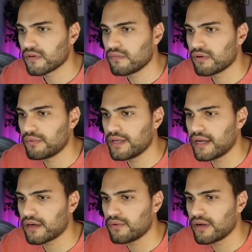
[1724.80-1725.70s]
What do we
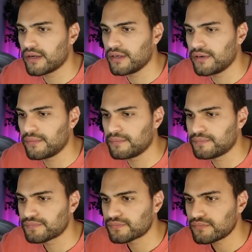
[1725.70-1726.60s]
got going on here?
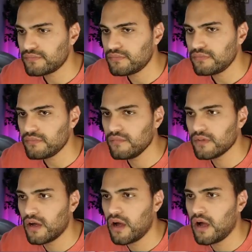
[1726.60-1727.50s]

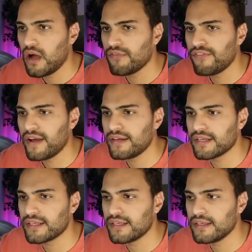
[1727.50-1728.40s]
Ah, find the
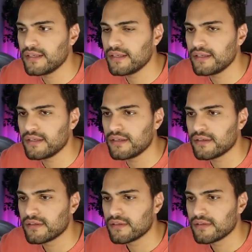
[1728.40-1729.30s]
key.